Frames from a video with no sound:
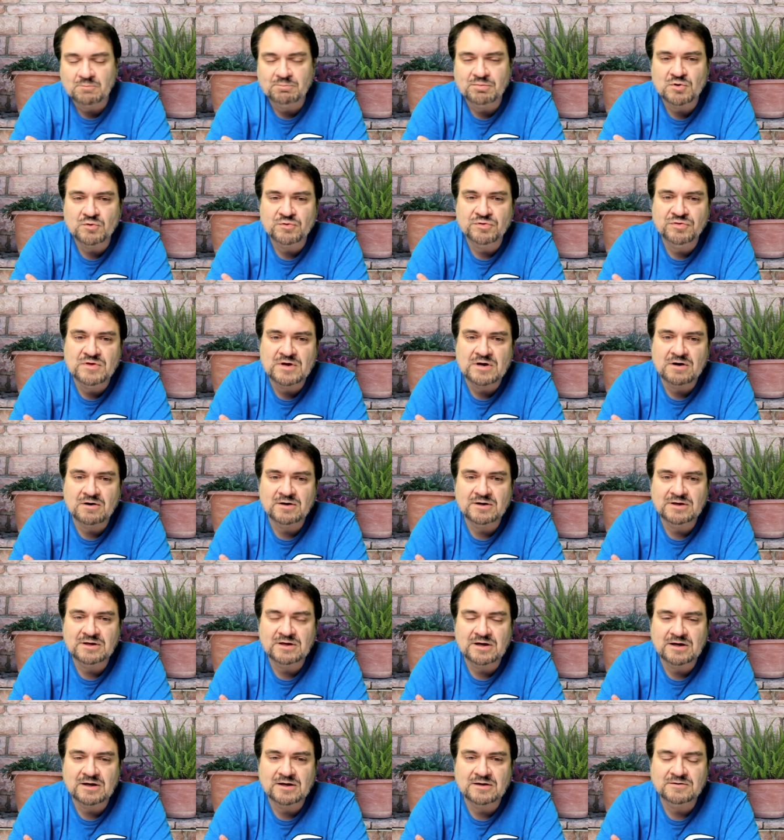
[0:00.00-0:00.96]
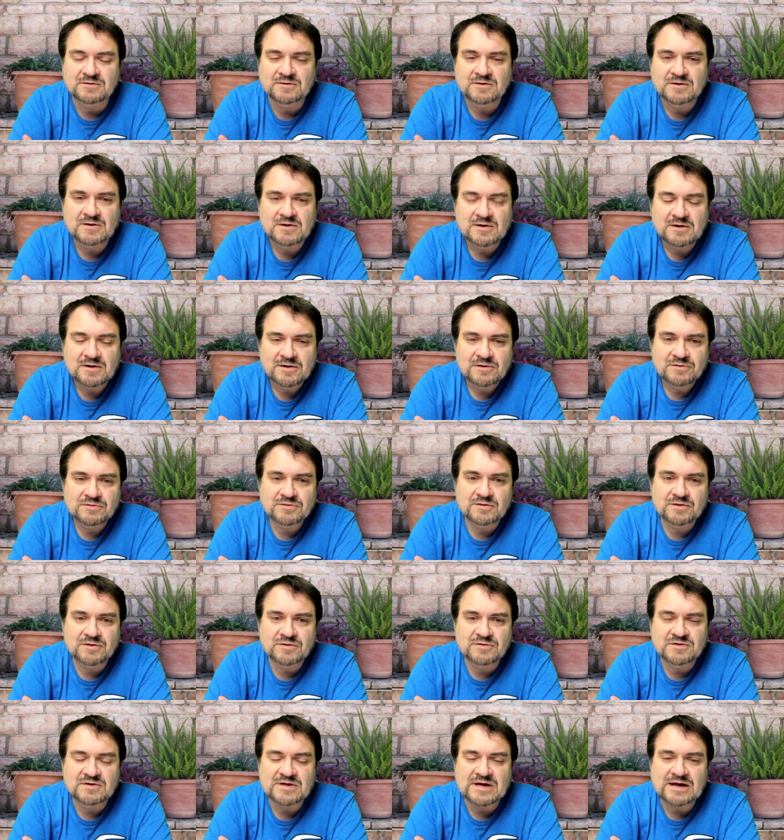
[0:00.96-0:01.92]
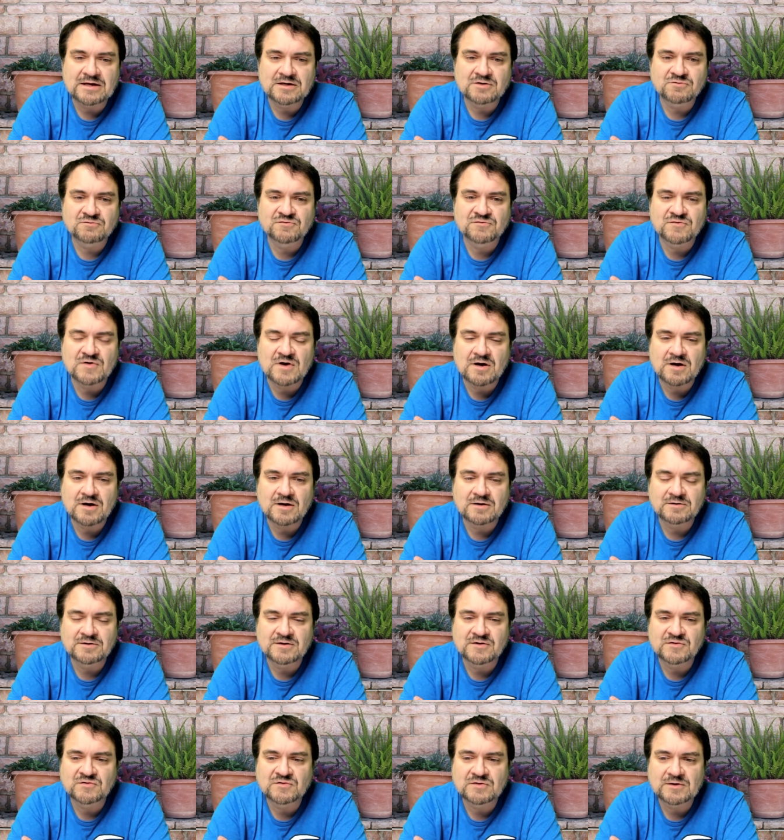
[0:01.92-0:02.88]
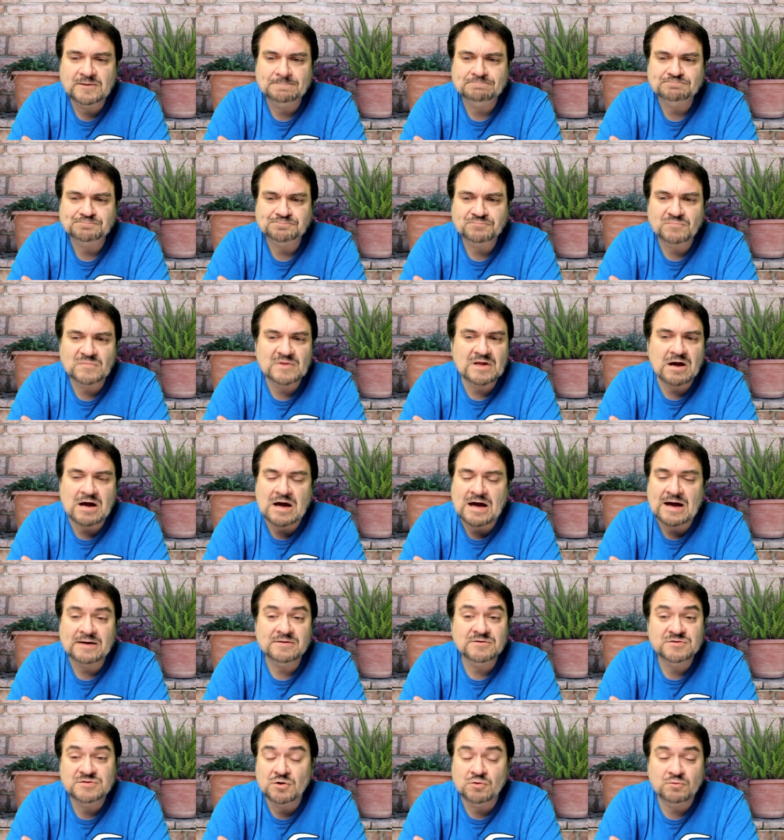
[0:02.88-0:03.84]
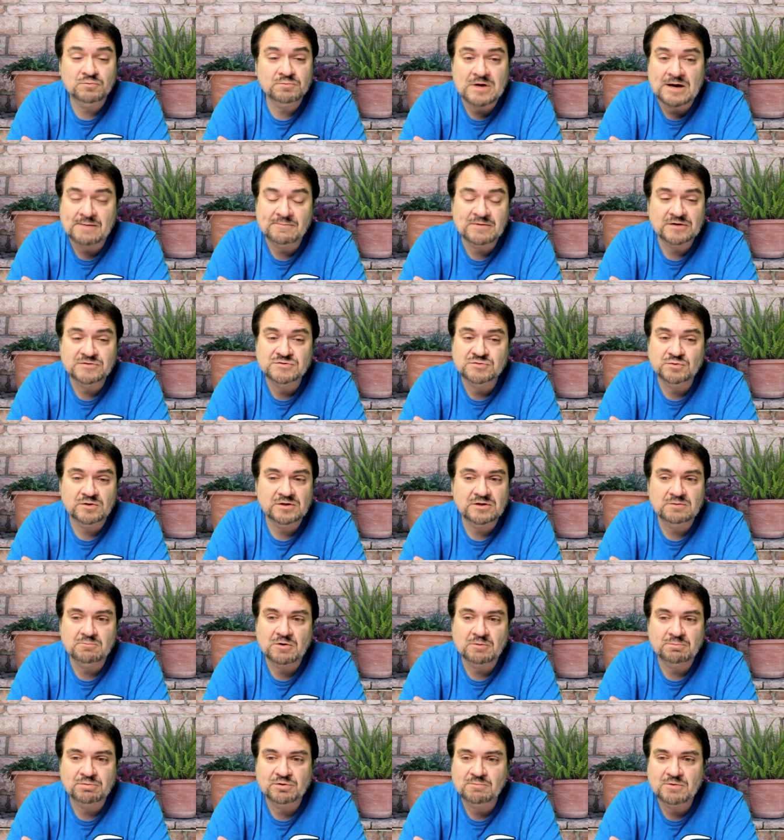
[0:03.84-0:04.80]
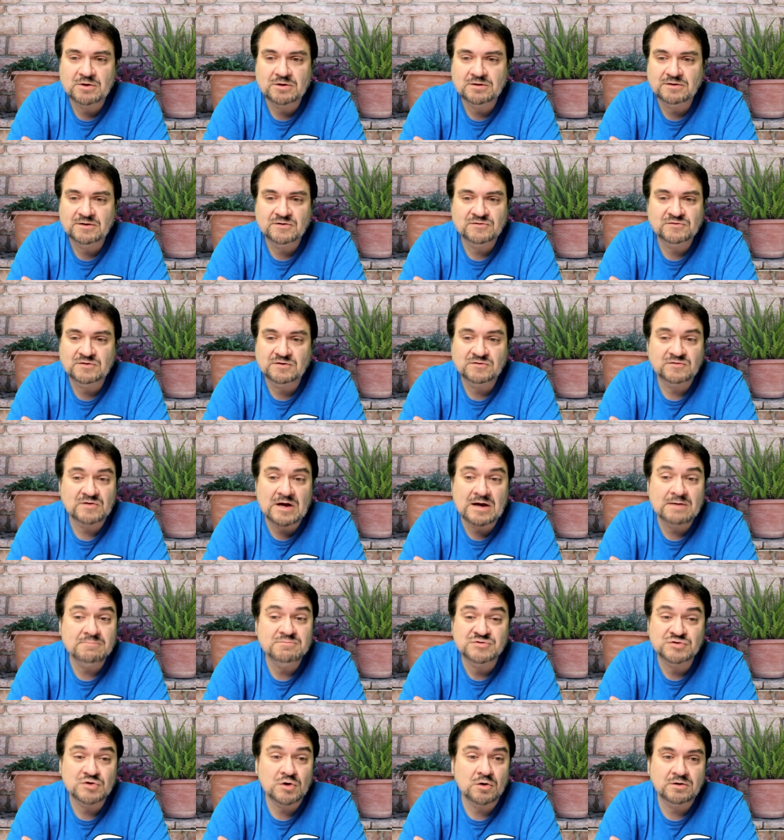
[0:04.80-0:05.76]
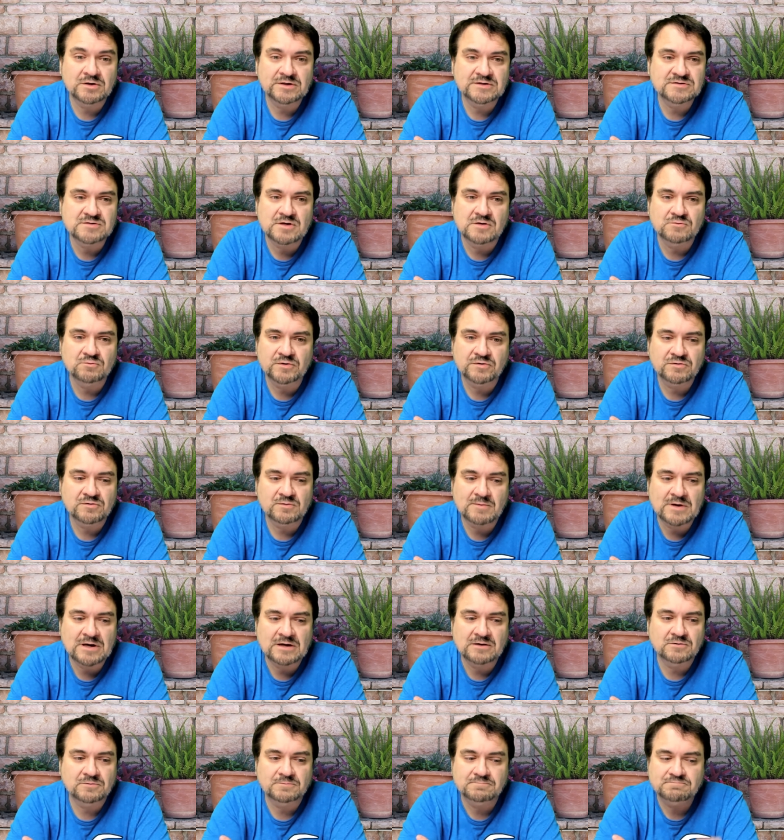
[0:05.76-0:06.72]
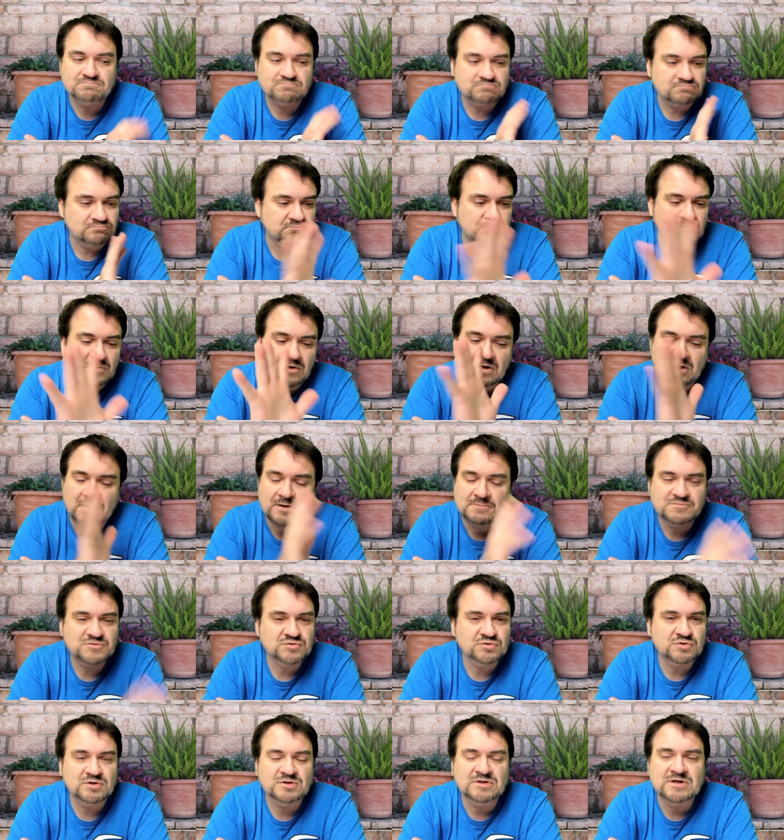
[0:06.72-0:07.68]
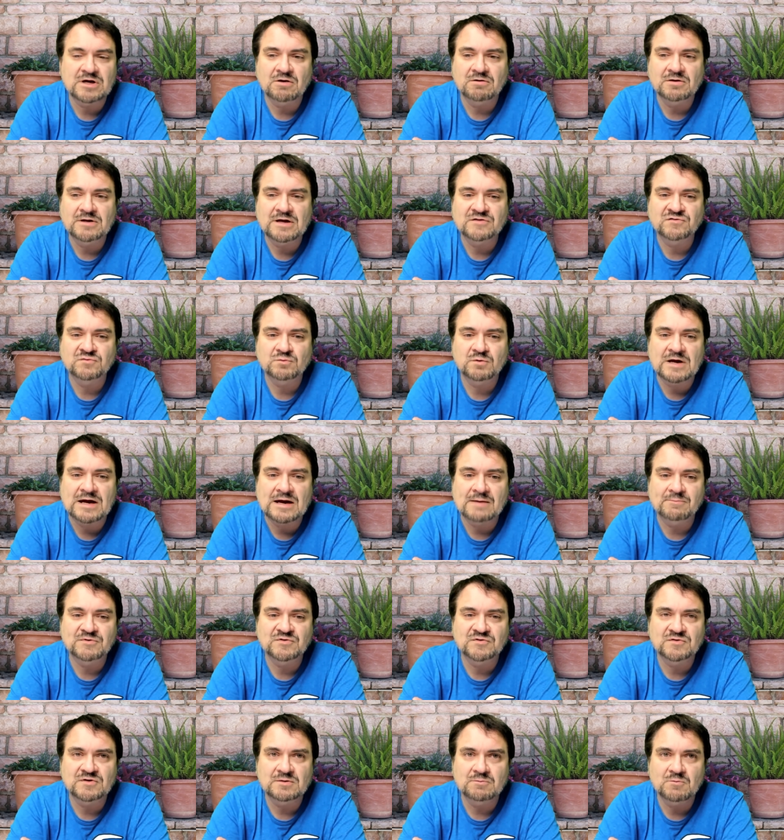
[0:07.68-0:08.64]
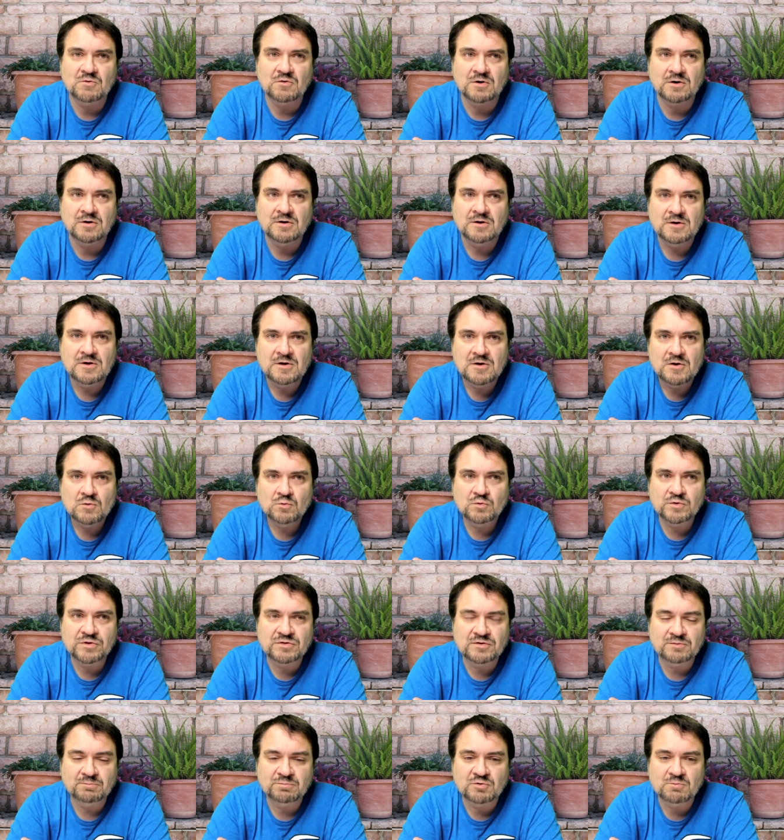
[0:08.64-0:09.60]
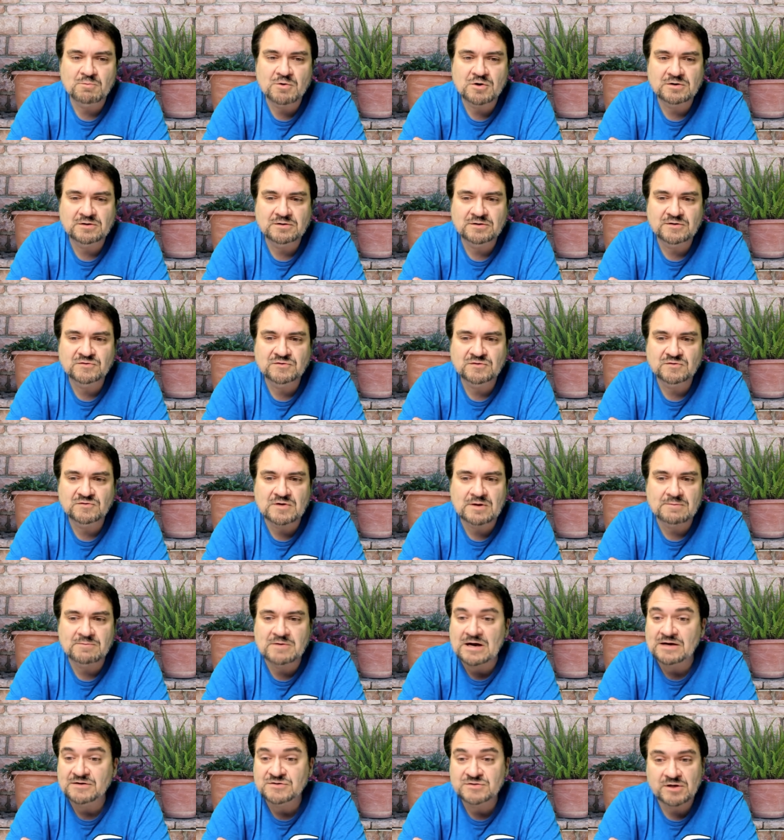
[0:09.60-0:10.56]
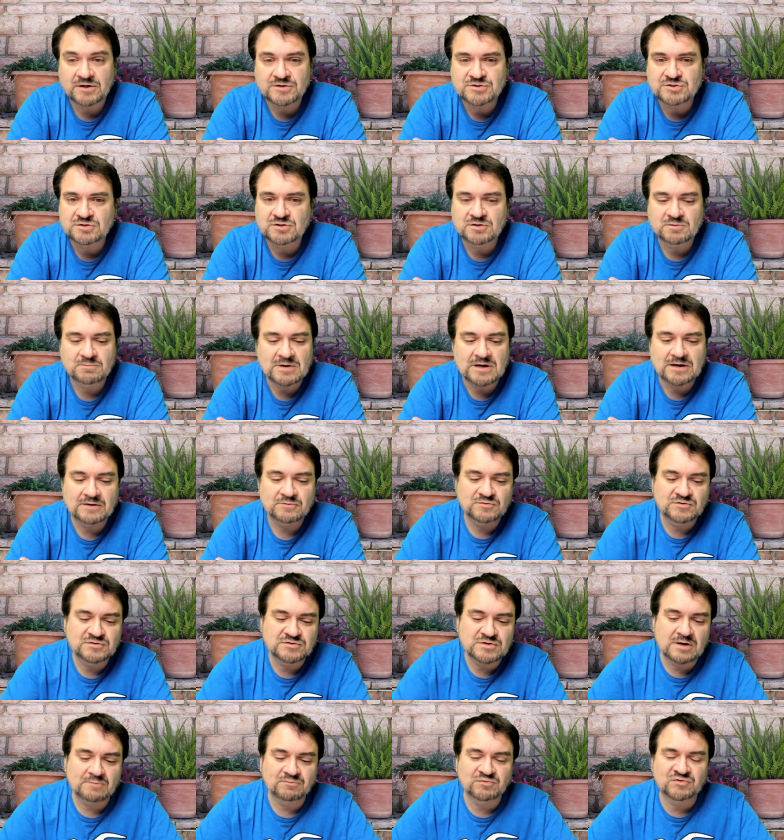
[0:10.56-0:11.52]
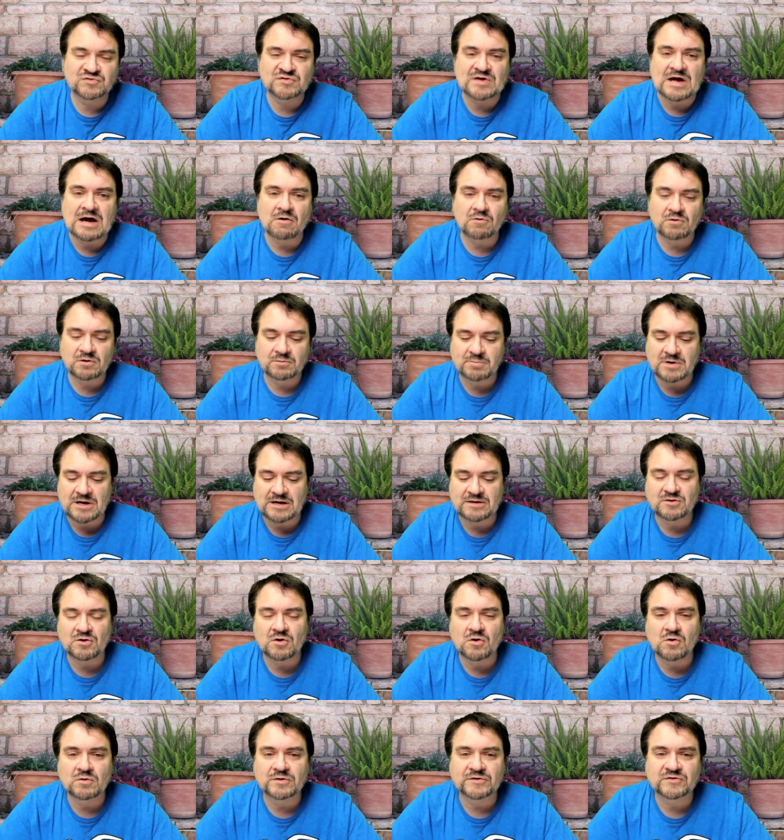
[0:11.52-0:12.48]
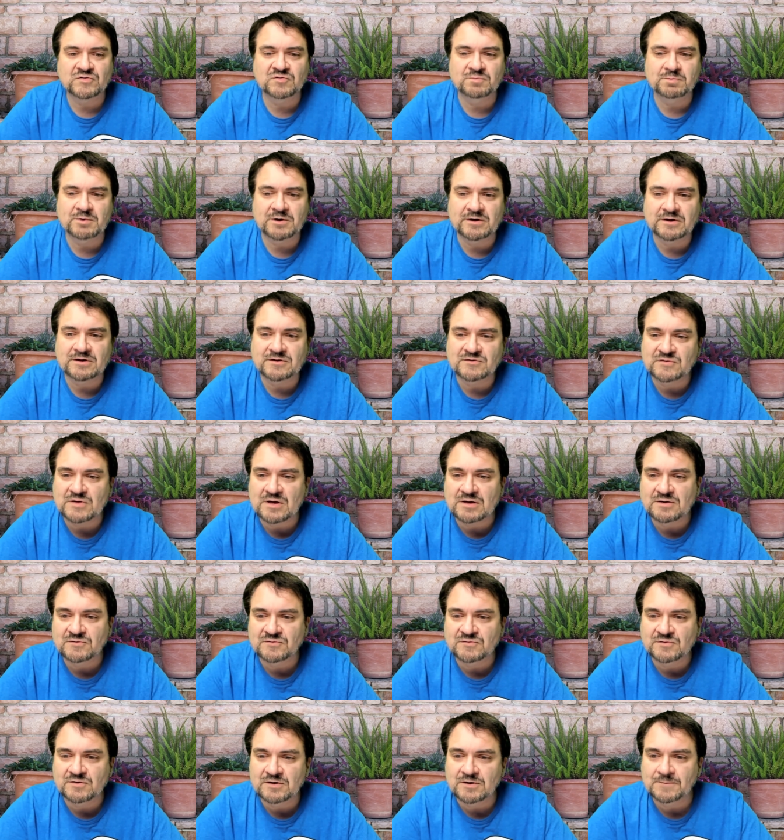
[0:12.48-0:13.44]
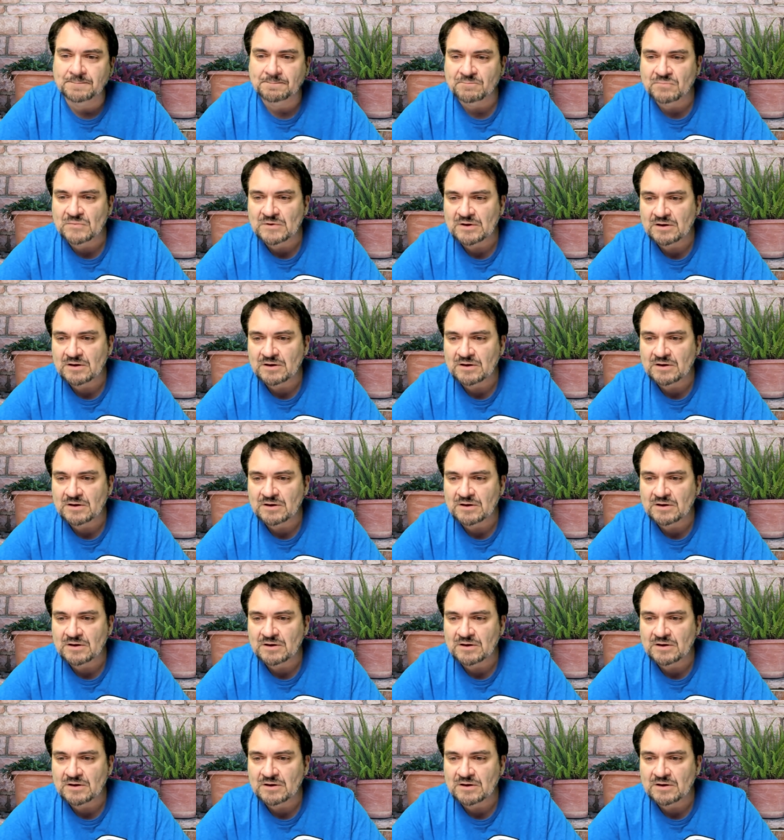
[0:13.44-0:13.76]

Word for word: are both there again. The the native uh, listing. Now I don't. I'm not doing any more promoted listings. I'm totally done with them. I don't uh, could care less what happens anymore with the promoted listings. I'm not touching them. I, I'm soured by the whole experience, honestly.